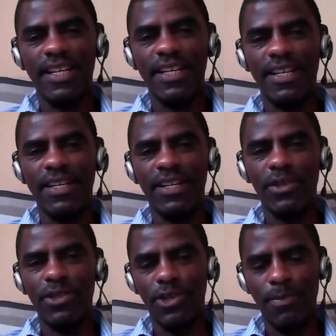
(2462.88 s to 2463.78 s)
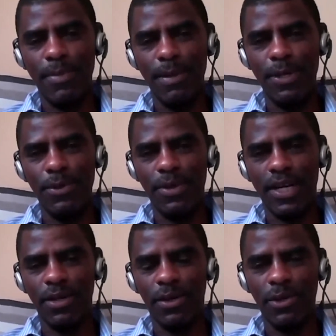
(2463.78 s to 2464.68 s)
on top, maybe you
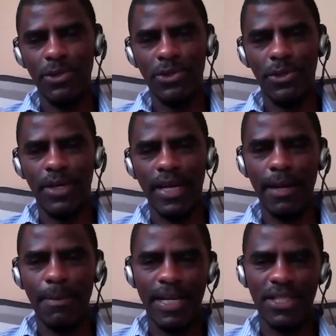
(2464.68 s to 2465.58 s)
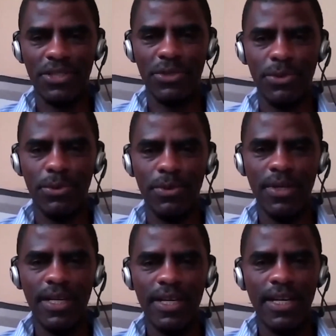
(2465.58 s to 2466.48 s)
can also help us to
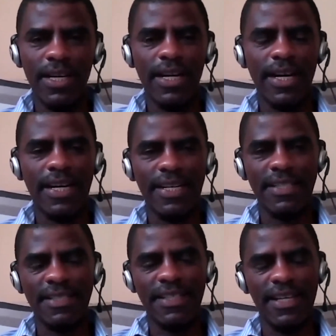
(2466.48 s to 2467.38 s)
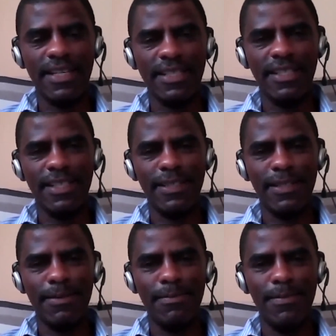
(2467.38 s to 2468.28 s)
understand
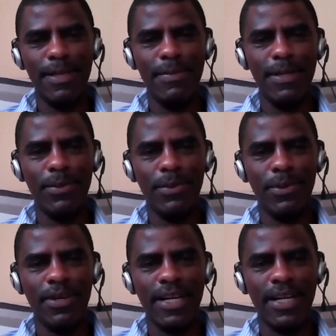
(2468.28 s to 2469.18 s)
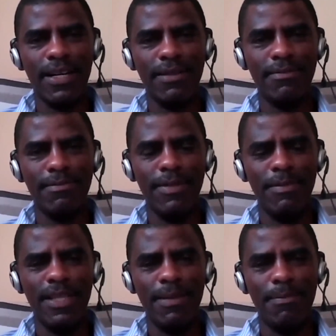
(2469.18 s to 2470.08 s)
maybe what are
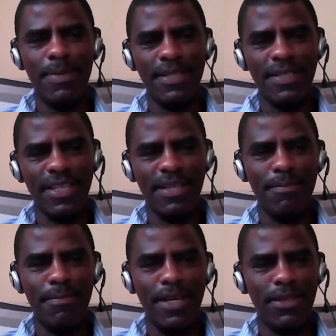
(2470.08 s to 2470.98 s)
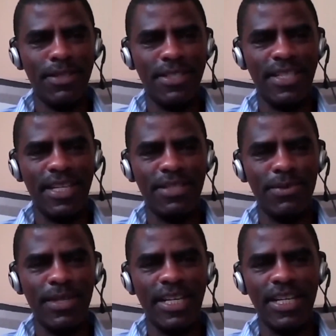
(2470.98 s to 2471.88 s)
maybe the basic methods that
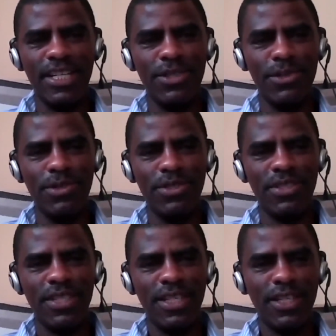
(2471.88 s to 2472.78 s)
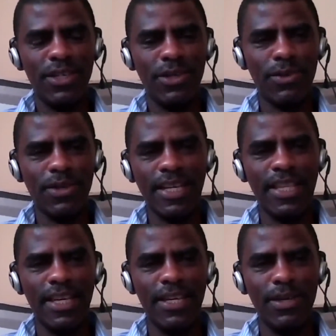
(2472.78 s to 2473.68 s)
we can use, or what are
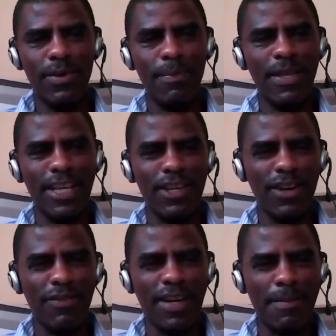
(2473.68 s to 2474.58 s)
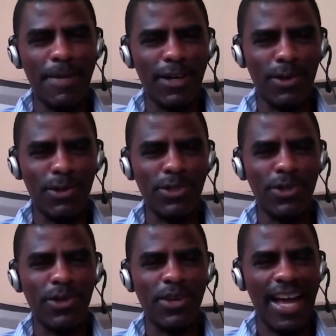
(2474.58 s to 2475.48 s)
the equipment that you have come across
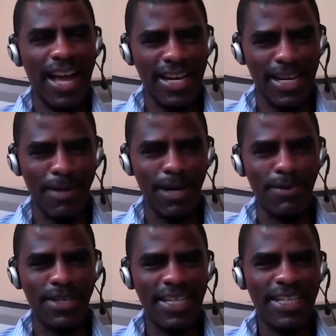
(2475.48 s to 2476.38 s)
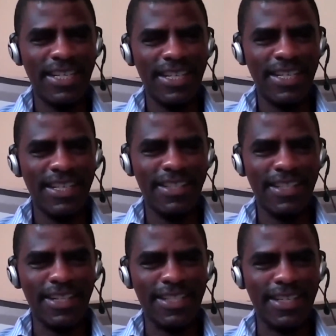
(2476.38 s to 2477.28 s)
or heard about
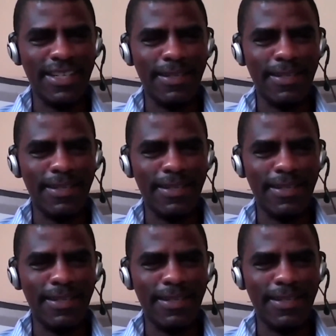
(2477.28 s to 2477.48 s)
that